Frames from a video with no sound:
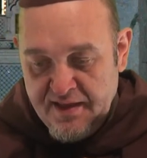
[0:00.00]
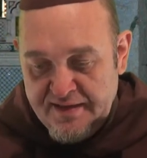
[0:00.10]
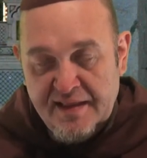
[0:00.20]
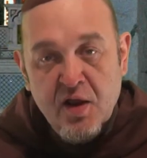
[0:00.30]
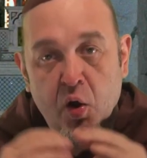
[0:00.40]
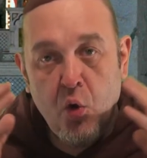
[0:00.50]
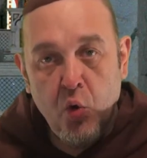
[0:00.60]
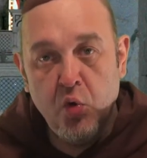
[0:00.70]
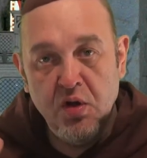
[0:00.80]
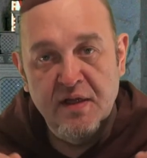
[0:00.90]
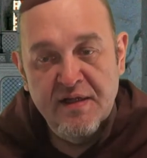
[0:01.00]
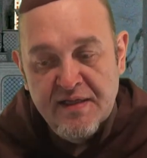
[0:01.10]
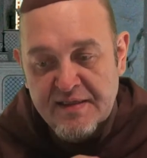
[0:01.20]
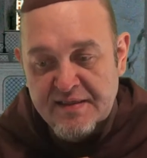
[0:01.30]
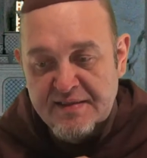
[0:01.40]
that all
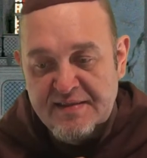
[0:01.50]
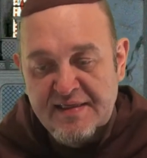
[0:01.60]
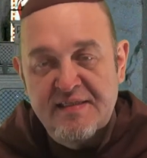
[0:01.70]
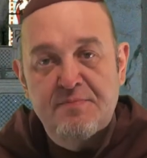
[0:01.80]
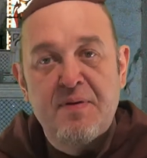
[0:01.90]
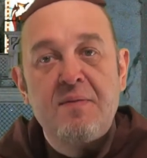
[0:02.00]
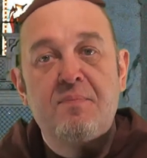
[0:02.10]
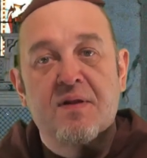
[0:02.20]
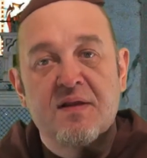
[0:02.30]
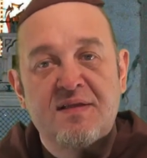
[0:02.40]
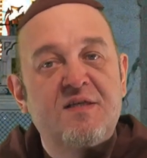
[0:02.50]
these people,